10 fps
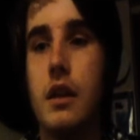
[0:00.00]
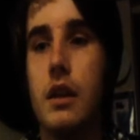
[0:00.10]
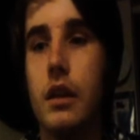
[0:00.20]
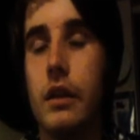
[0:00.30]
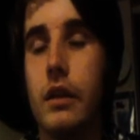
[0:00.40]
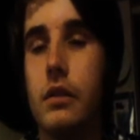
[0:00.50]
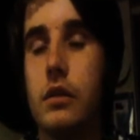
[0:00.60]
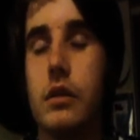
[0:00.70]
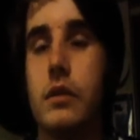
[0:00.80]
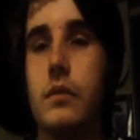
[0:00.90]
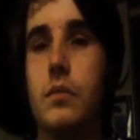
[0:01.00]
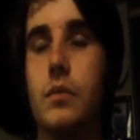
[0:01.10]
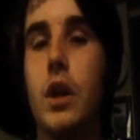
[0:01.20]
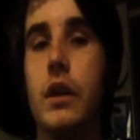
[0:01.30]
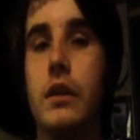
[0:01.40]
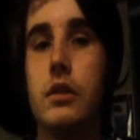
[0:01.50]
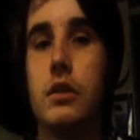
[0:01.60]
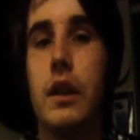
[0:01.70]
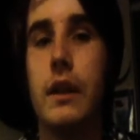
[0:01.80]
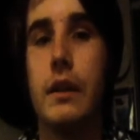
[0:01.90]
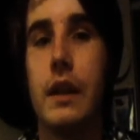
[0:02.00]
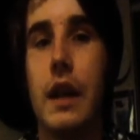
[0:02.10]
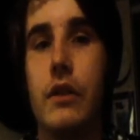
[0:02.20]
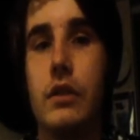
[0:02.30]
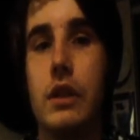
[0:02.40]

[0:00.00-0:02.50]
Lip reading: a just one-sided character.